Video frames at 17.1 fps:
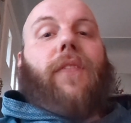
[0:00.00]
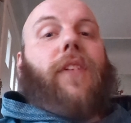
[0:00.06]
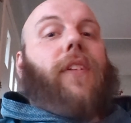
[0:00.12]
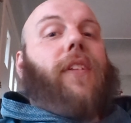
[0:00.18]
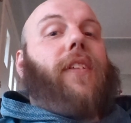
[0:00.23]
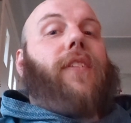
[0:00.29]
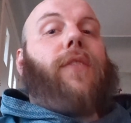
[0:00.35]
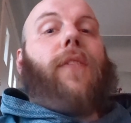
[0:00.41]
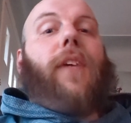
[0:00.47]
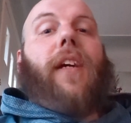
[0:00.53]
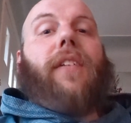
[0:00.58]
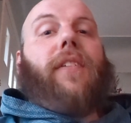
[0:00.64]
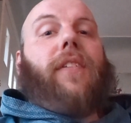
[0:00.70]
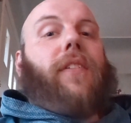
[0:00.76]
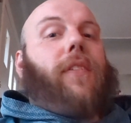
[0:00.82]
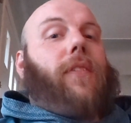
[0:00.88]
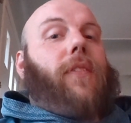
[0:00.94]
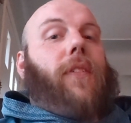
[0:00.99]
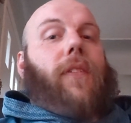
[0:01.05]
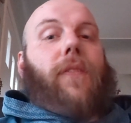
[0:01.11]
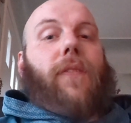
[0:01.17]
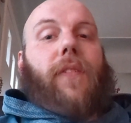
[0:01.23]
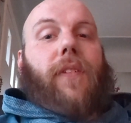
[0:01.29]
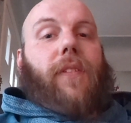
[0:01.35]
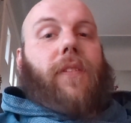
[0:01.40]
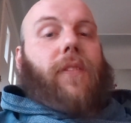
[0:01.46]
We're just scratching the
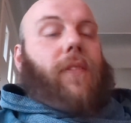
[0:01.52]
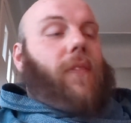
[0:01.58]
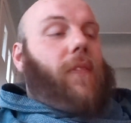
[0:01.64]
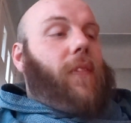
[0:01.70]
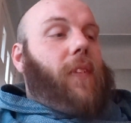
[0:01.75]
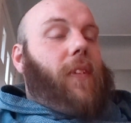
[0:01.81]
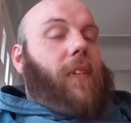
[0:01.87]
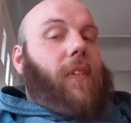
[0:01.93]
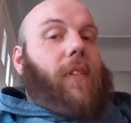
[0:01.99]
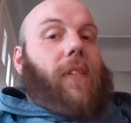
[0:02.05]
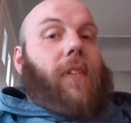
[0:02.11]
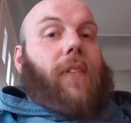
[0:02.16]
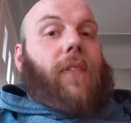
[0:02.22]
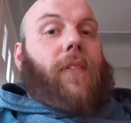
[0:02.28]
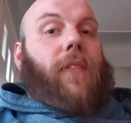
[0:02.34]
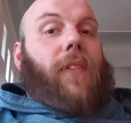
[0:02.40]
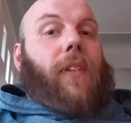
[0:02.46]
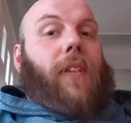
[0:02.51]
surface, you know.